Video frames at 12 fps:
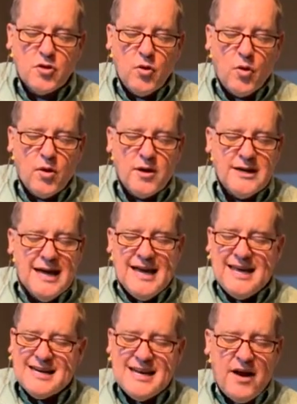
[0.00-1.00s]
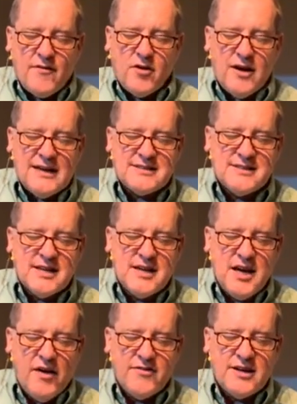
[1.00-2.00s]
to the Lord in an
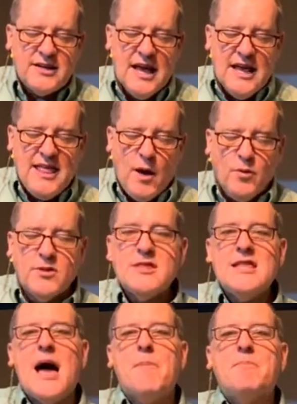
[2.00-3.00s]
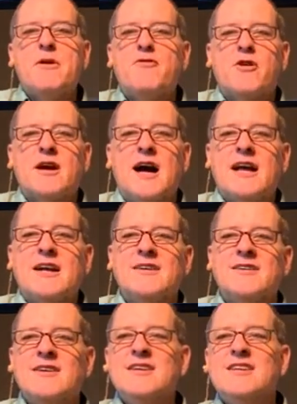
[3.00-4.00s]
everlasting covenant that will not be
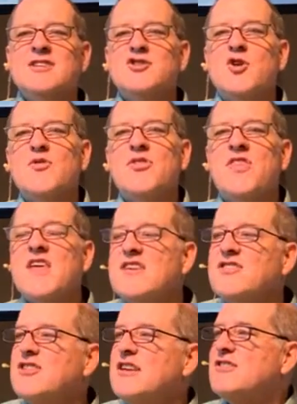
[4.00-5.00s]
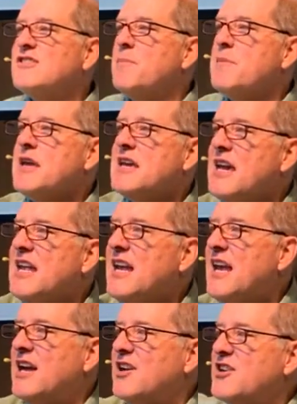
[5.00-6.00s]
forgotten so this is the
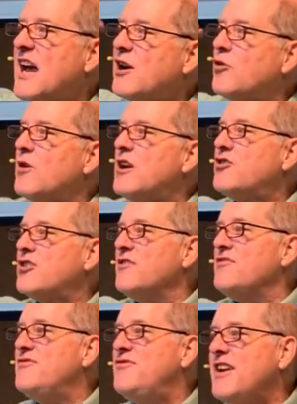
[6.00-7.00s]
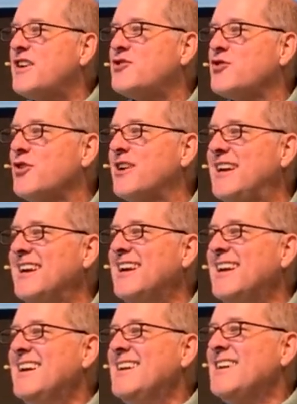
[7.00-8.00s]
beginning, a declaration of victory.
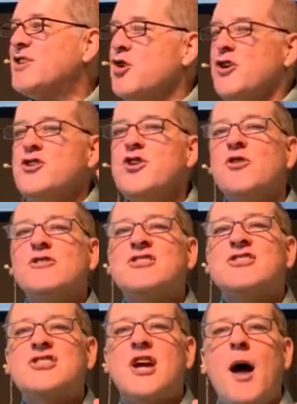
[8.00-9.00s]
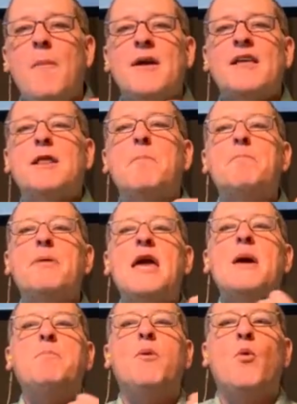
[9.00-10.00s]
Good news is coming. The
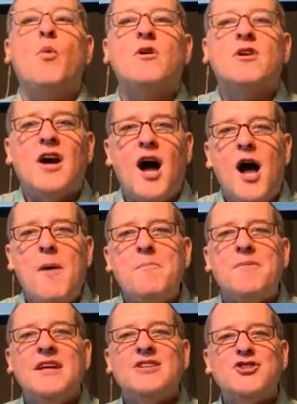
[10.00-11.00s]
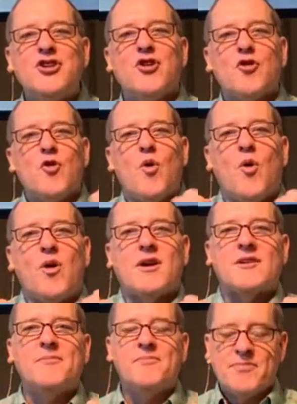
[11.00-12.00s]
people will come to the
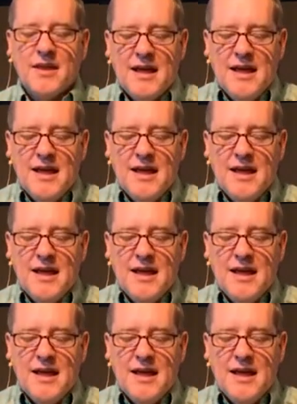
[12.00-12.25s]
Lord.